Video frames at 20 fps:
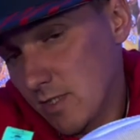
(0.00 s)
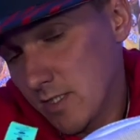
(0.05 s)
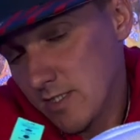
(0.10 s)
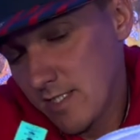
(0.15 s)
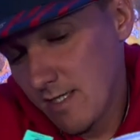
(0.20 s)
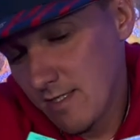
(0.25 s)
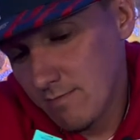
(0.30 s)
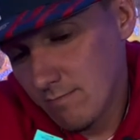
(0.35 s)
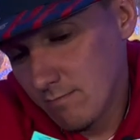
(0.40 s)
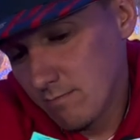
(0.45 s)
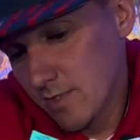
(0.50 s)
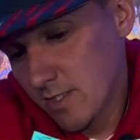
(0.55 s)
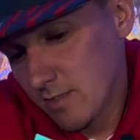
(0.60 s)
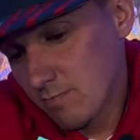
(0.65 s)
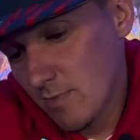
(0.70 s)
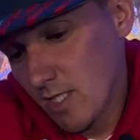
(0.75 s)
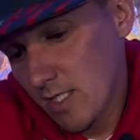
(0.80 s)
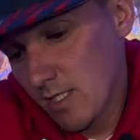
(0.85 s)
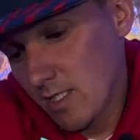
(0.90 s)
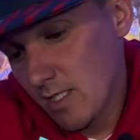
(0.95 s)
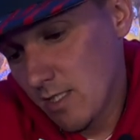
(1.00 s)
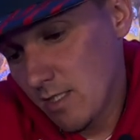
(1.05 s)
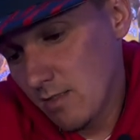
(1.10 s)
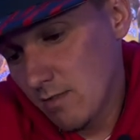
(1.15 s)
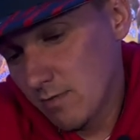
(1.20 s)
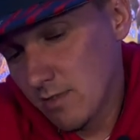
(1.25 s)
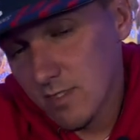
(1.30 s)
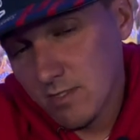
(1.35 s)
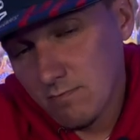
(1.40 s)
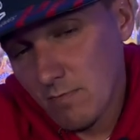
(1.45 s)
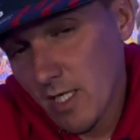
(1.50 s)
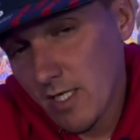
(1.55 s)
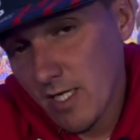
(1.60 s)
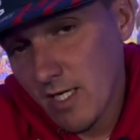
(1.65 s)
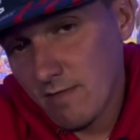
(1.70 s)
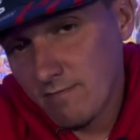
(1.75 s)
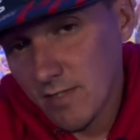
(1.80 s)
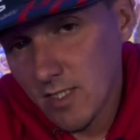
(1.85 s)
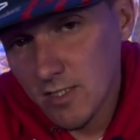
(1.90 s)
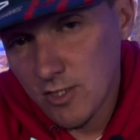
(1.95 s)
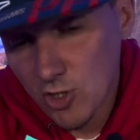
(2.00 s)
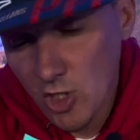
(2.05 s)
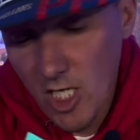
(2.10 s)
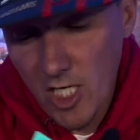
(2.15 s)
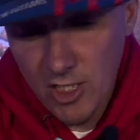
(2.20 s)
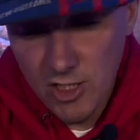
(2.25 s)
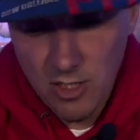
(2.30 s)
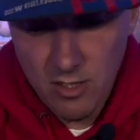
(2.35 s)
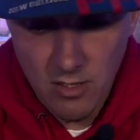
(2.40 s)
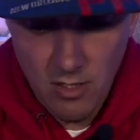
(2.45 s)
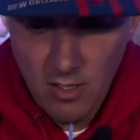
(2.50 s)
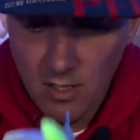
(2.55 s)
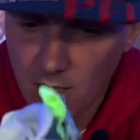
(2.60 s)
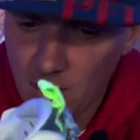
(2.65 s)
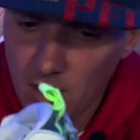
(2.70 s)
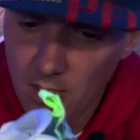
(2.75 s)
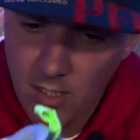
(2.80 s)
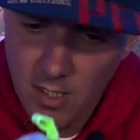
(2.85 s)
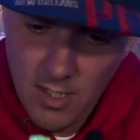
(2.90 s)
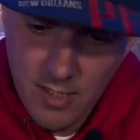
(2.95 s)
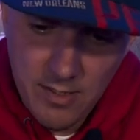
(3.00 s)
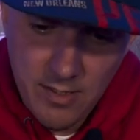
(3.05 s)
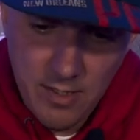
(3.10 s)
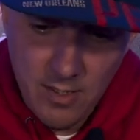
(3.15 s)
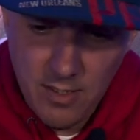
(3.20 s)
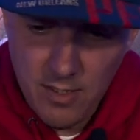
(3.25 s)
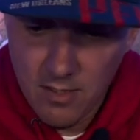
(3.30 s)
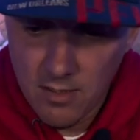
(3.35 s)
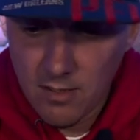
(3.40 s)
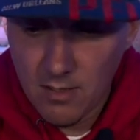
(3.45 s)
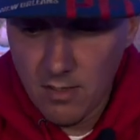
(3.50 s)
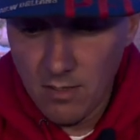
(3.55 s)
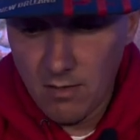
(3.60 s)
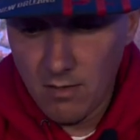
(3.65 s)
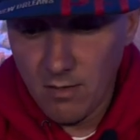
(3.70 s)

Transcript: have nice traction. It didn't.